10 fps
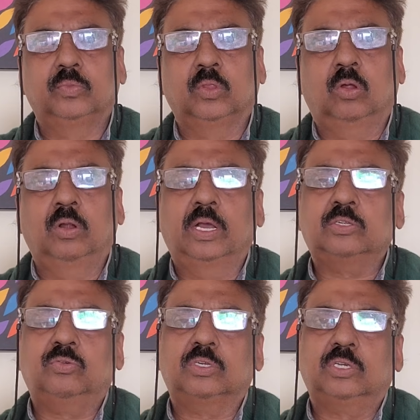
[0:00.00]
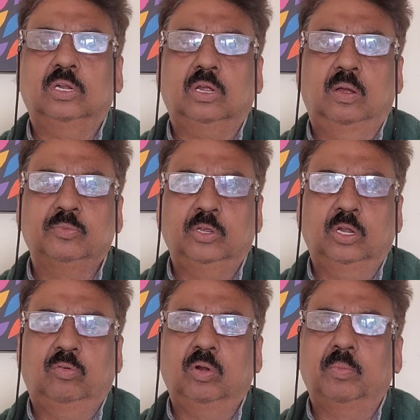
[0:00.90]
now next question comes in
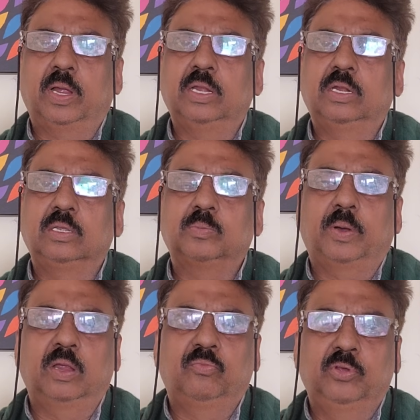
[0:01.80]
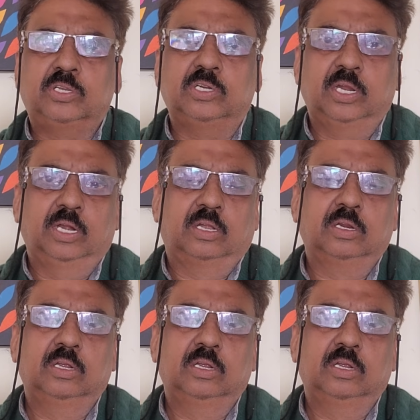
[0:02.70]
our mind is by which date